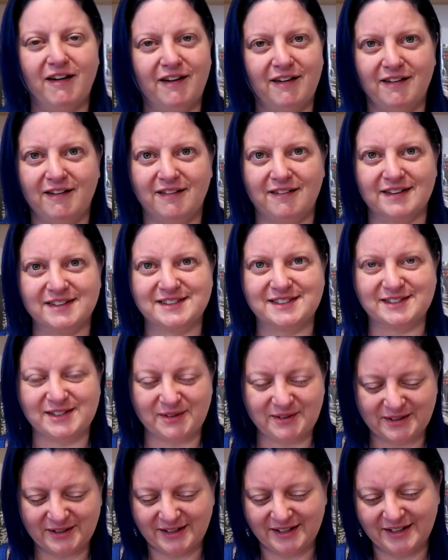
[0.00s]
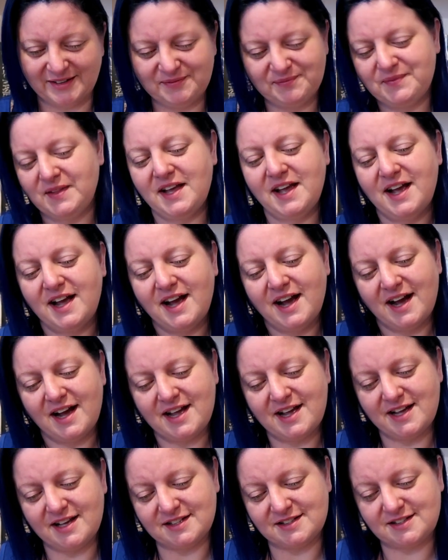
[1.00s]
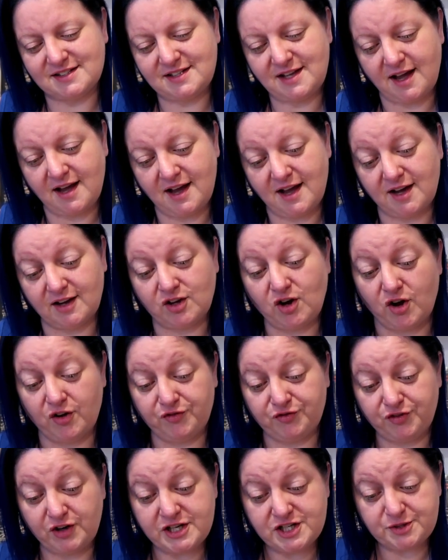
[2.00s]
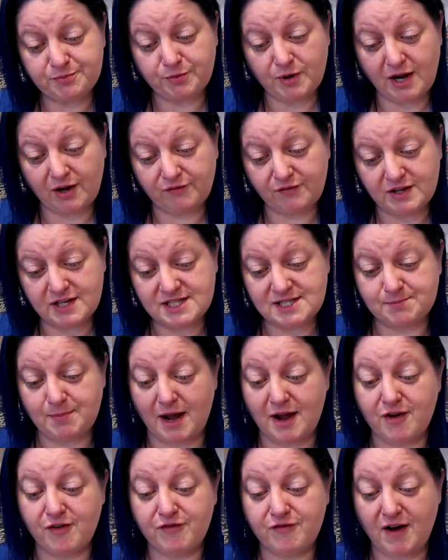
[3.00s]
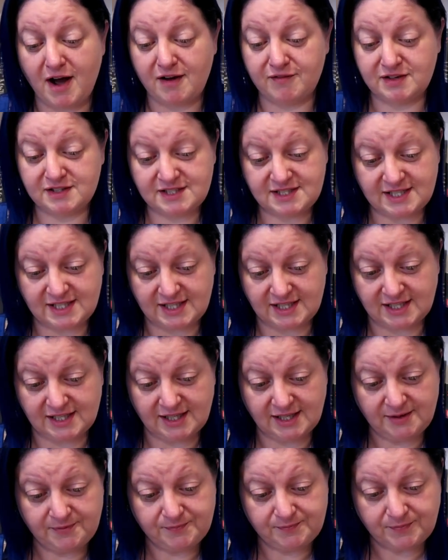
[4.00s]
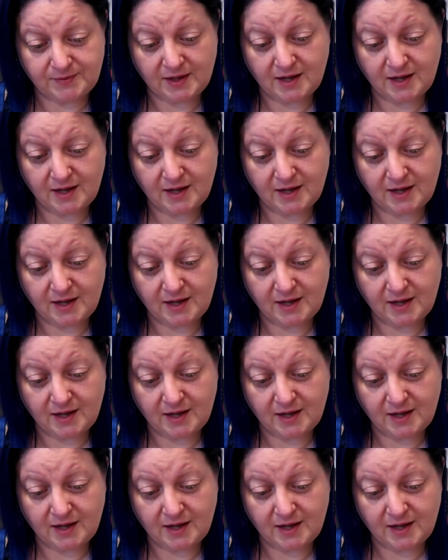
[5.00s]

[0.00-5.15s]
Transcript: Oh, it's so good. It's uh, called French Breakfast by Fava Tea.